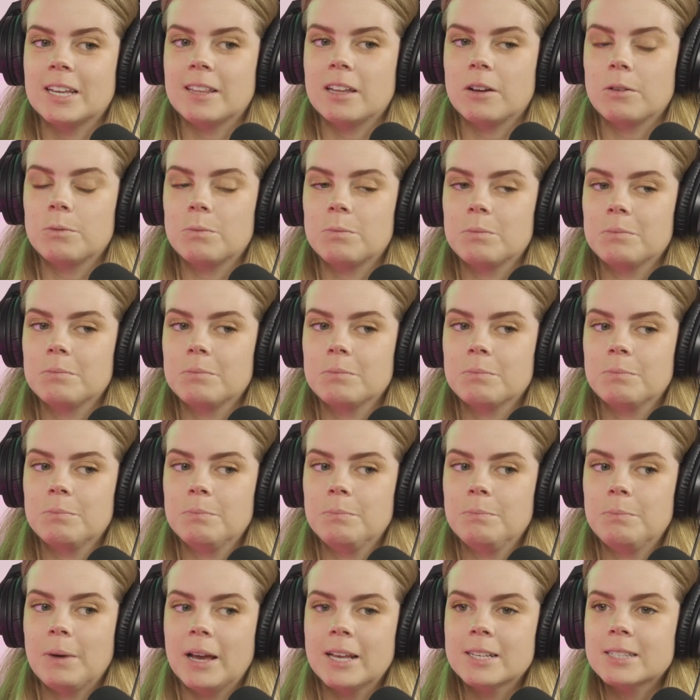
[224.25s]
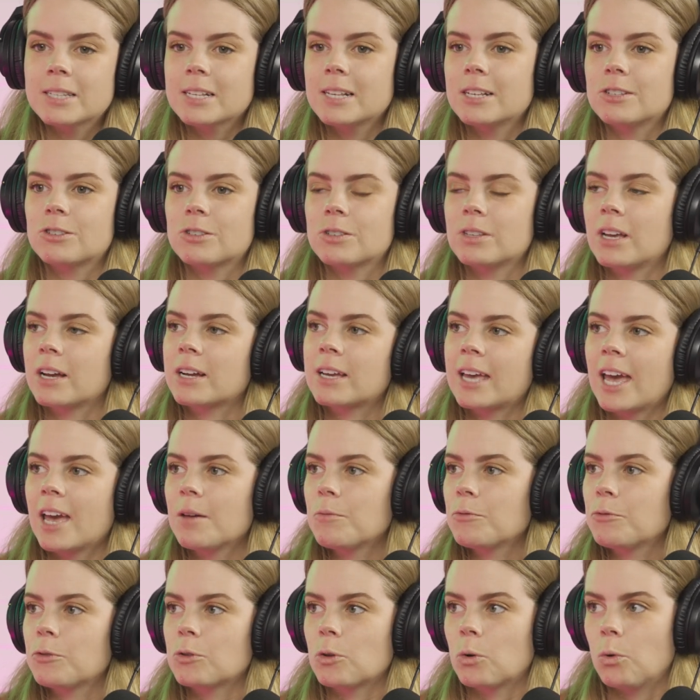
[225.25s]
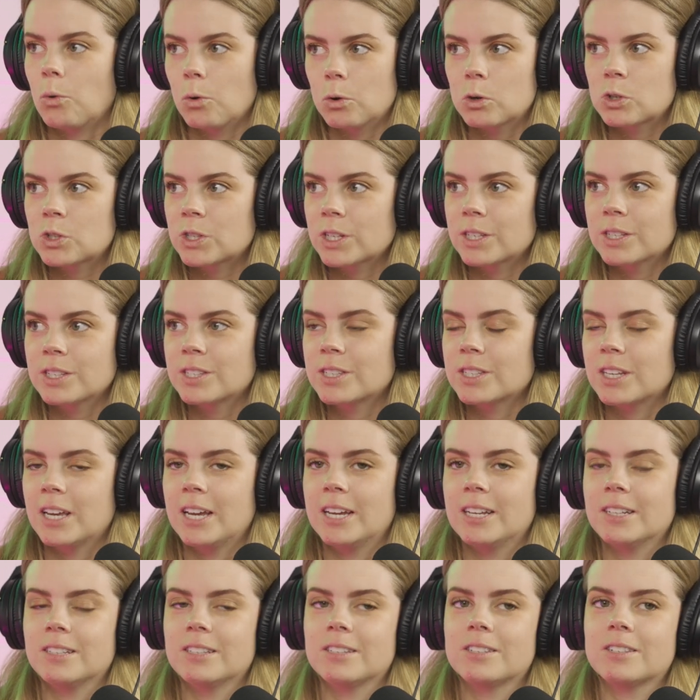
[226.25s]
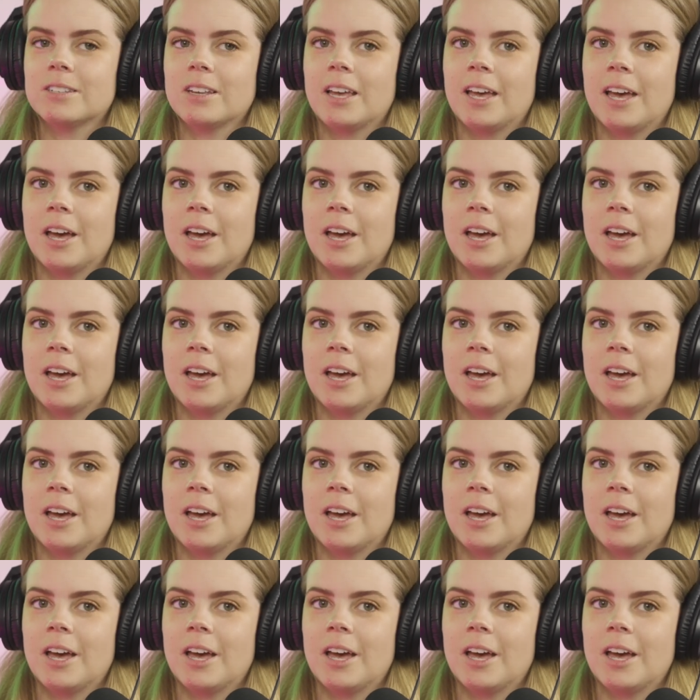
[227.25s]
and I came for the horses and